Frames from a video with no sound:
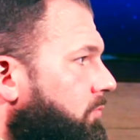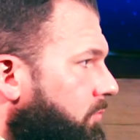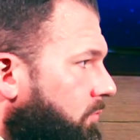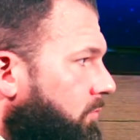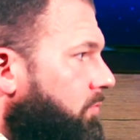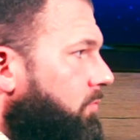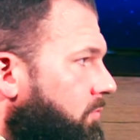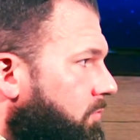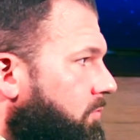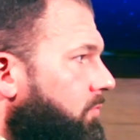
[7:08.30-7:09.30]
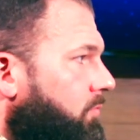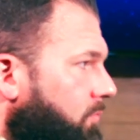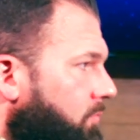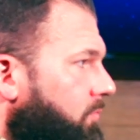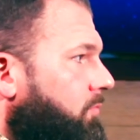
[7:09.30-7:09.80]
in the we
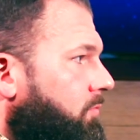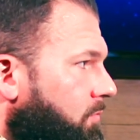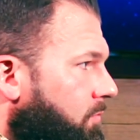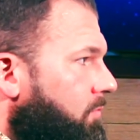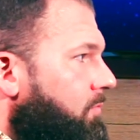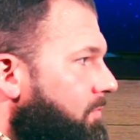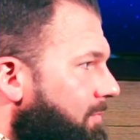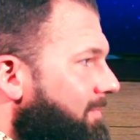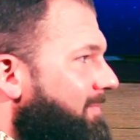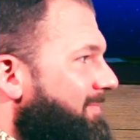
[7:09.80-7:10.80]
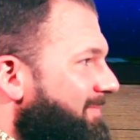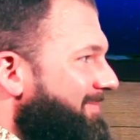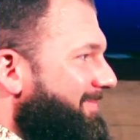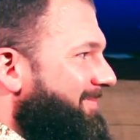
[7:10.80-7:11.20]
couldn't make it in those days and then i like to